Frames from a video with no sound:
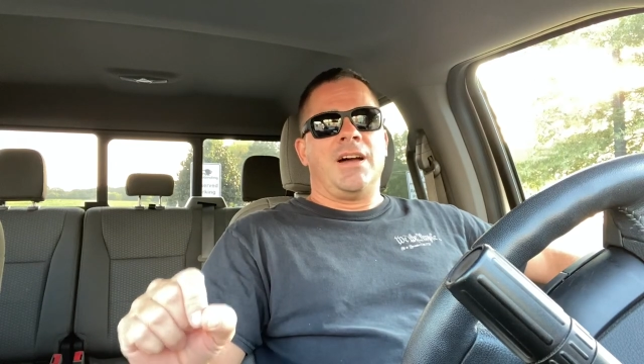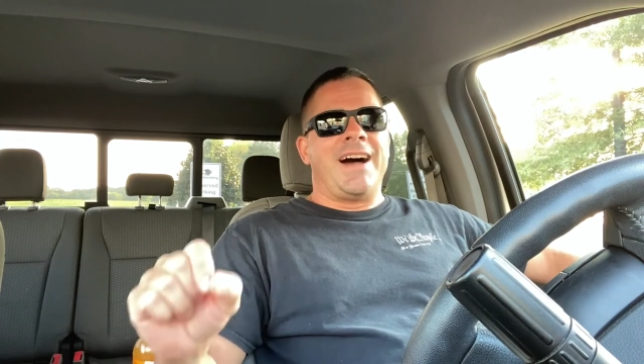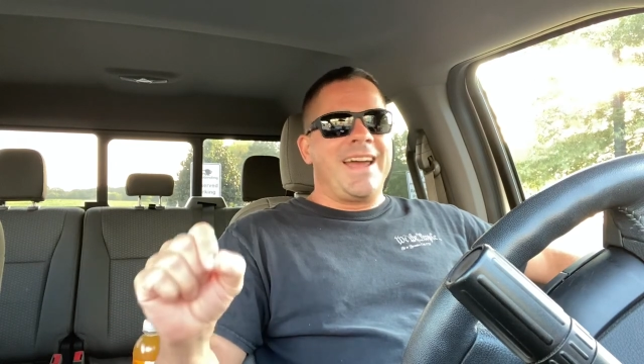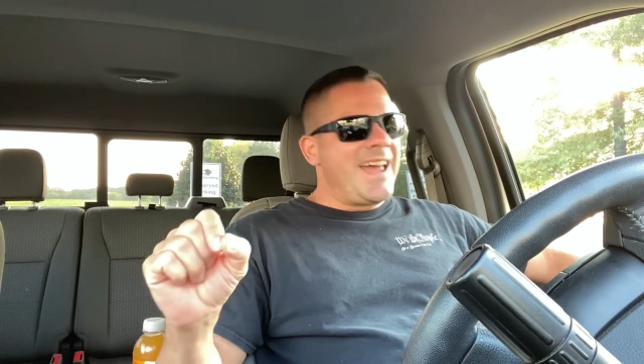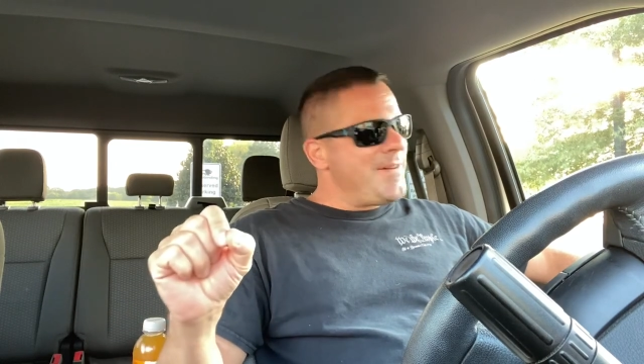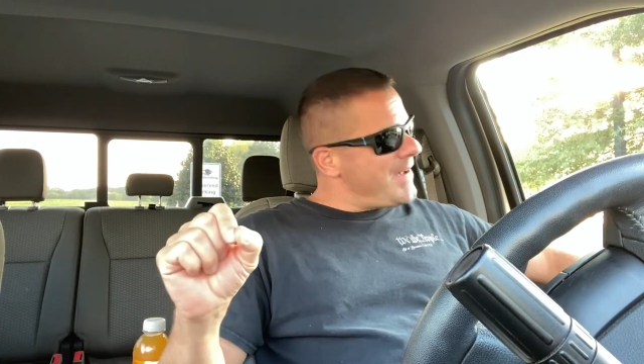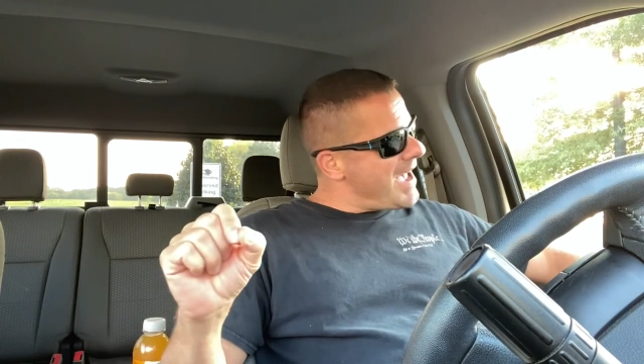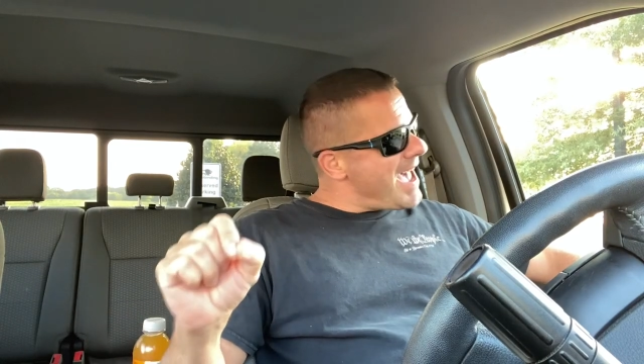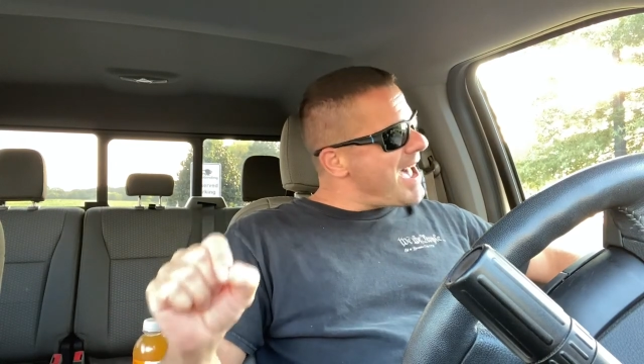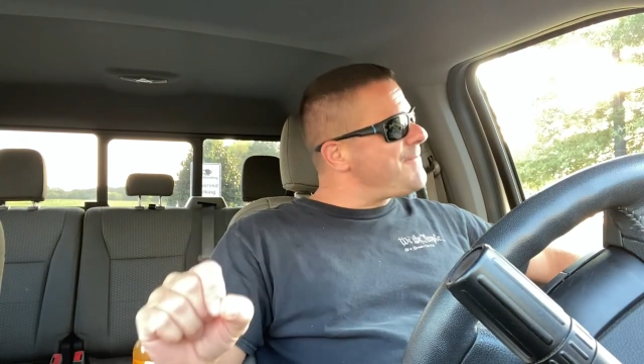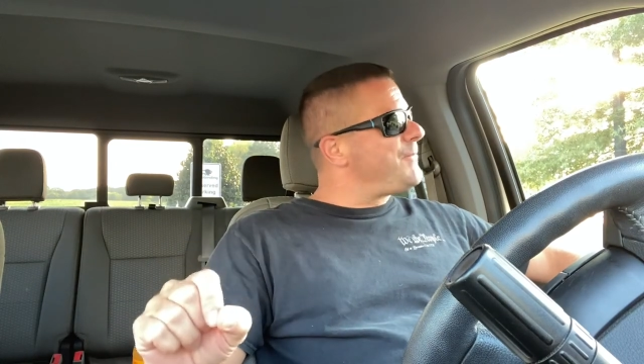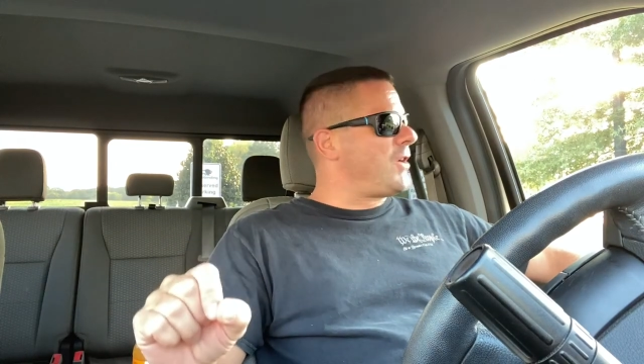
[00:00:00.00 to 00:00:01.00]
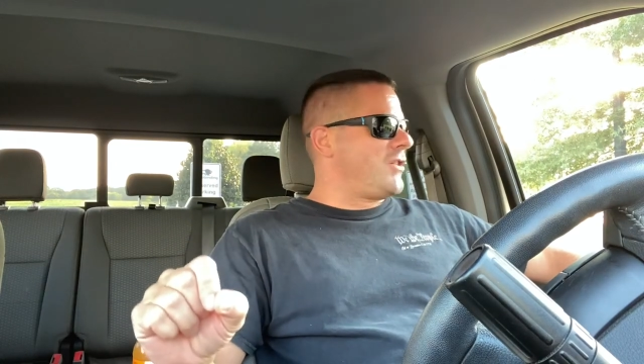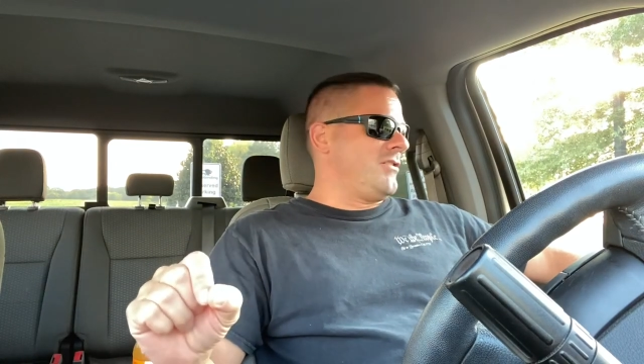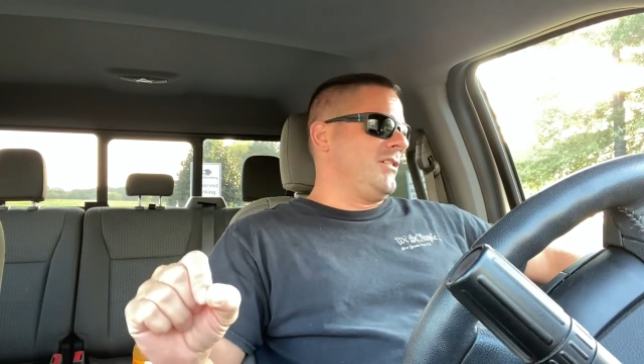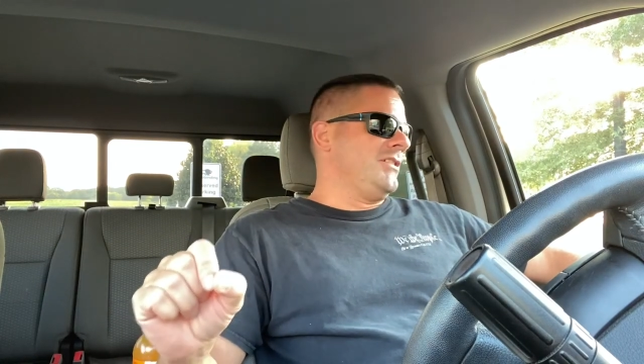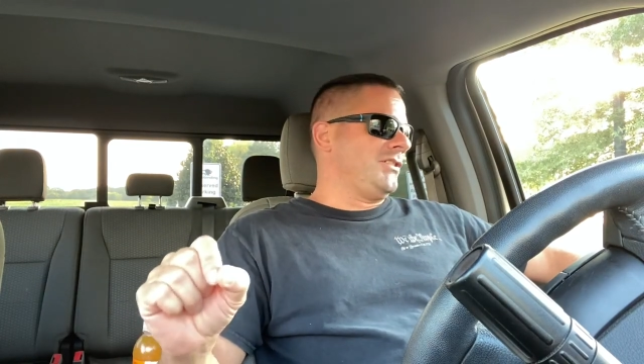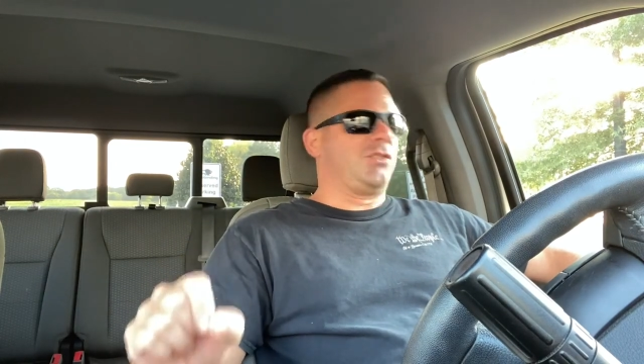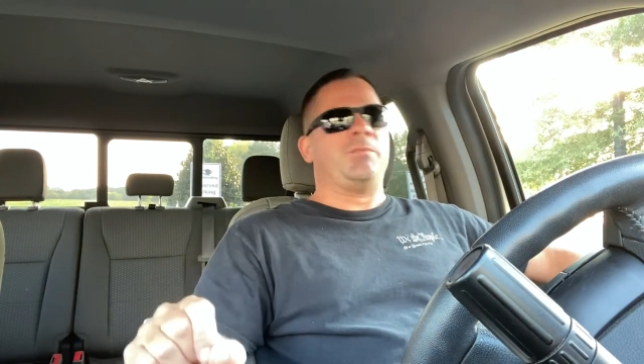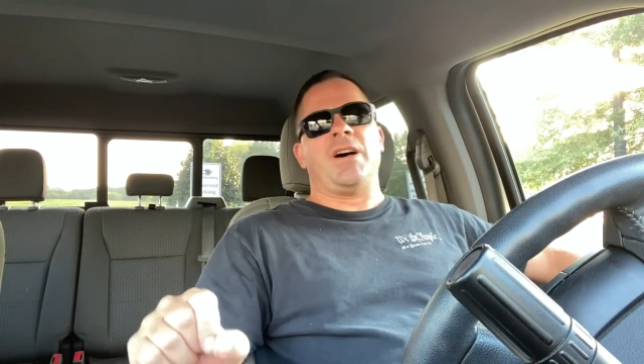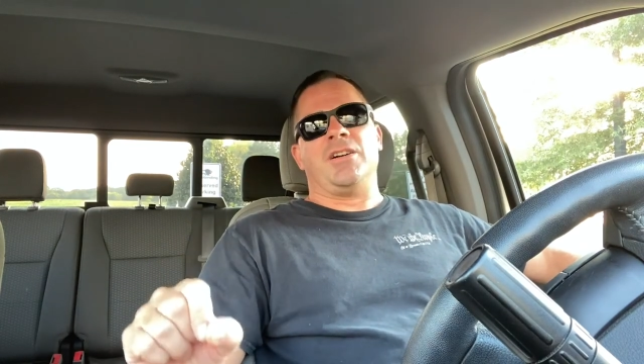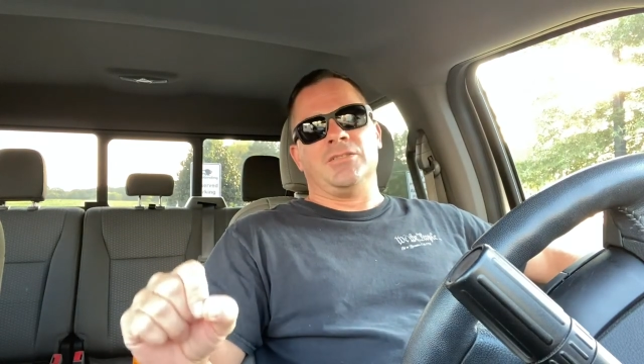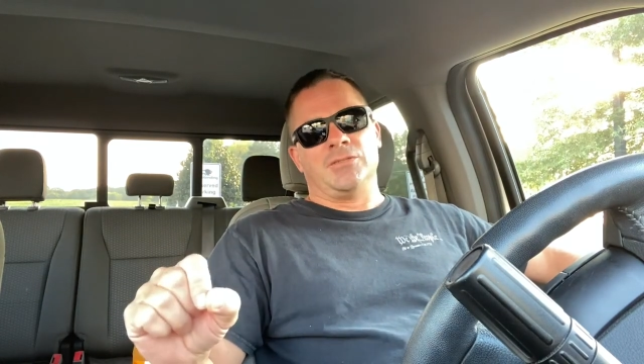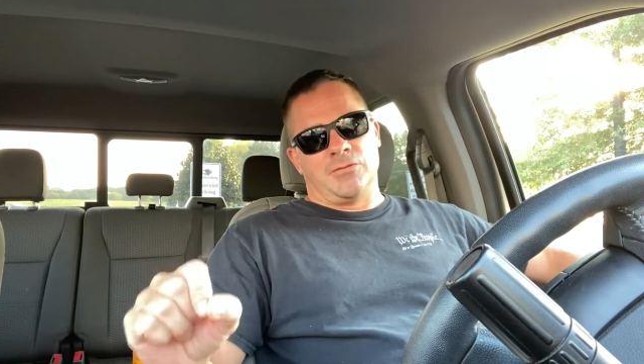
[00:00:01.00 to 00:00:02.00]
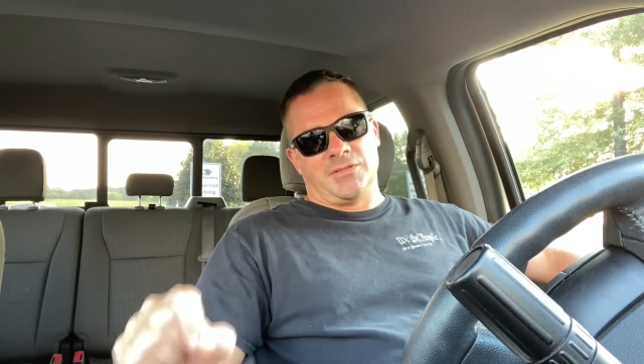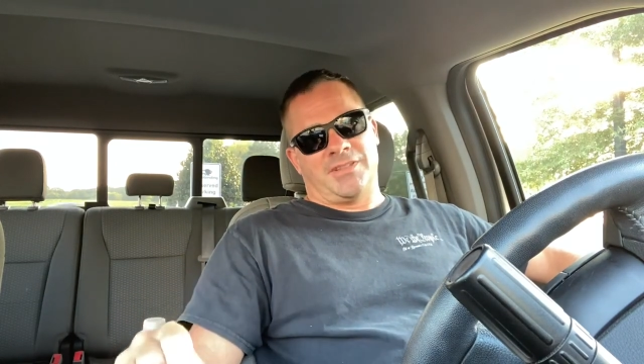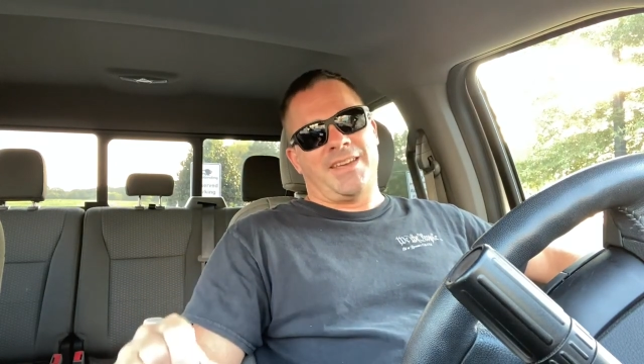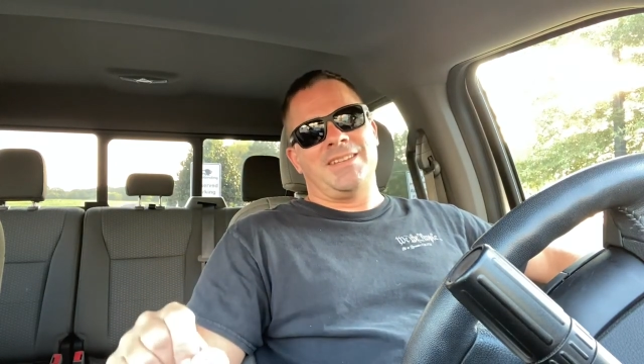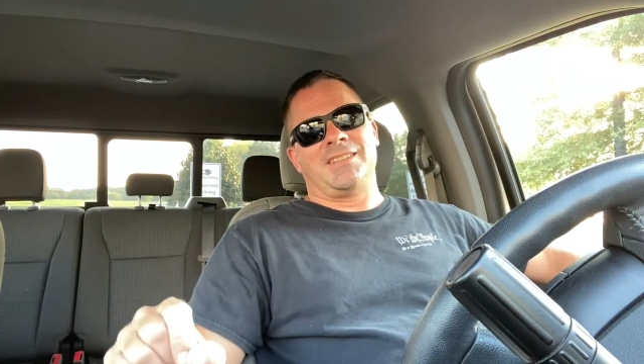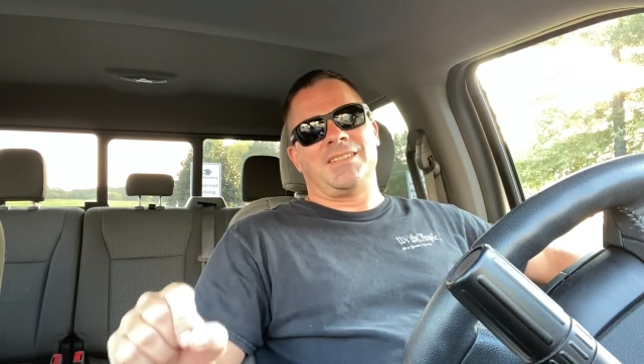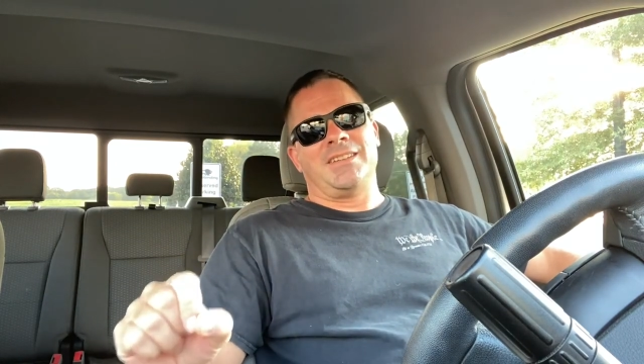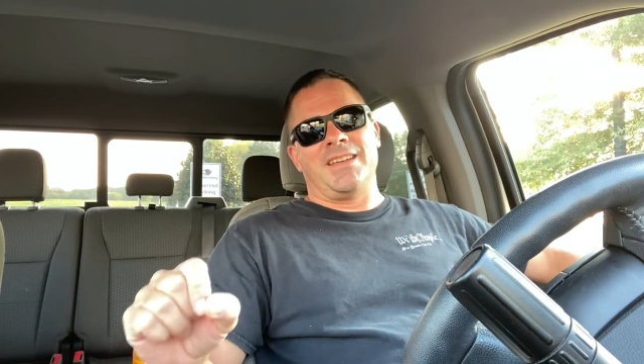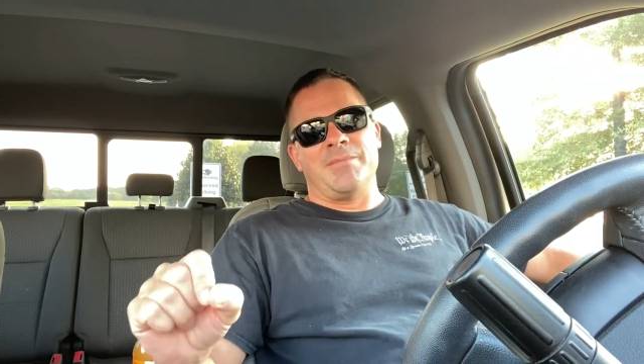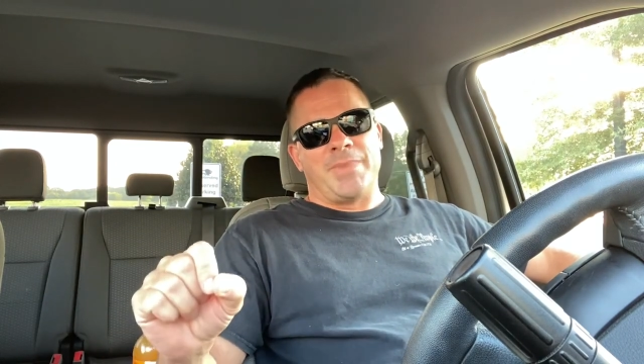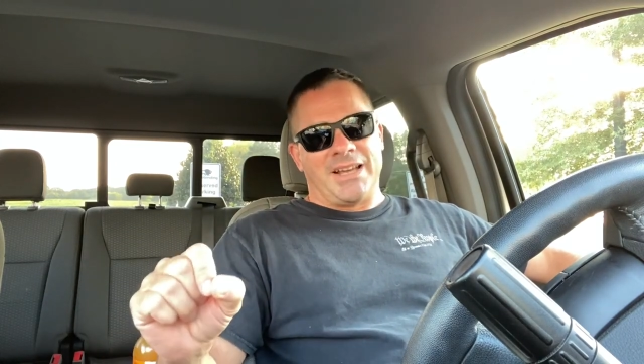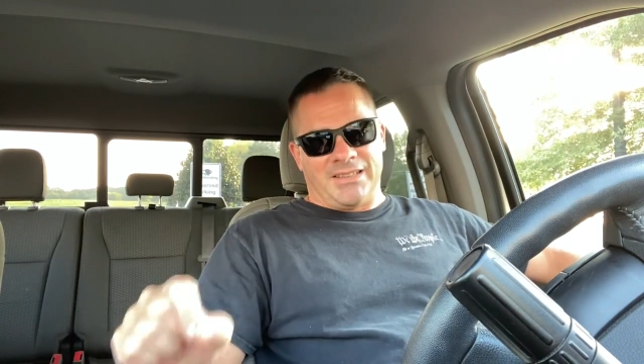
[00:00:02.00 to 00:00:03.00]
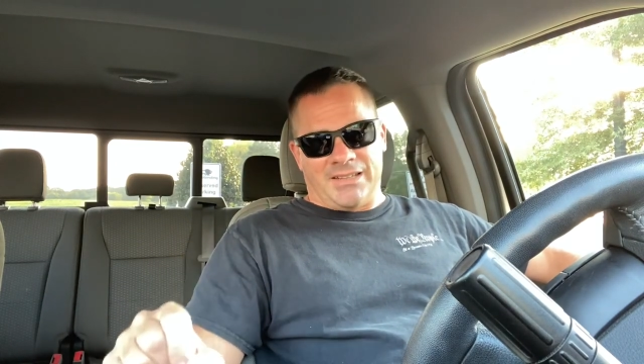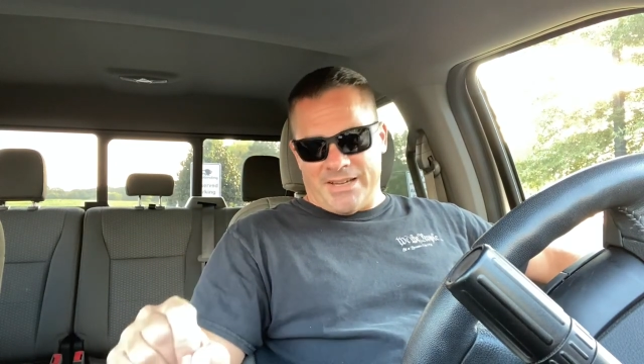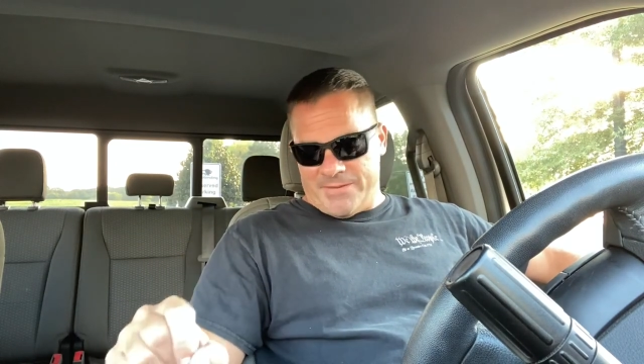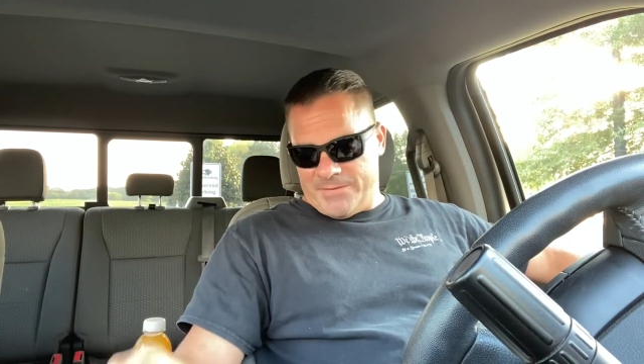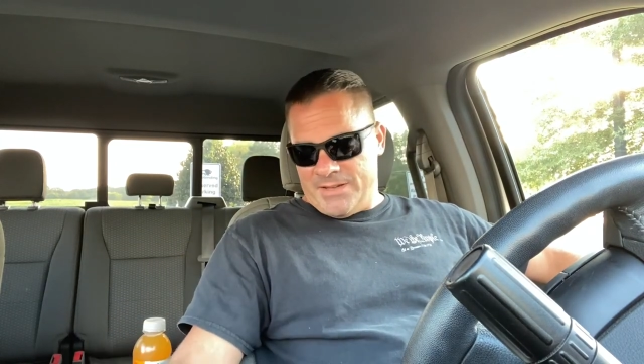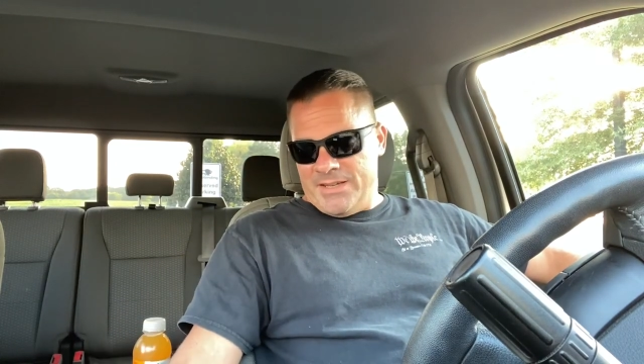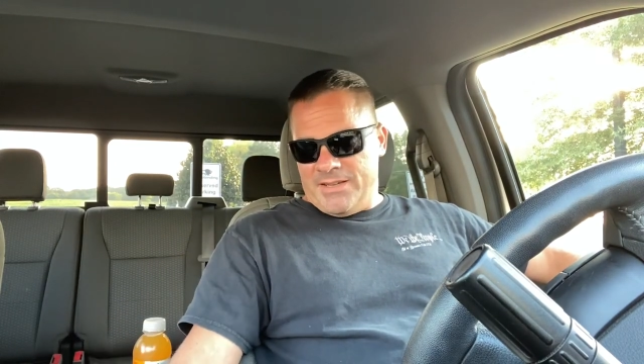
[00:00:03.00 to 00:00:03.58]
I have ever smelled or tasted in my life.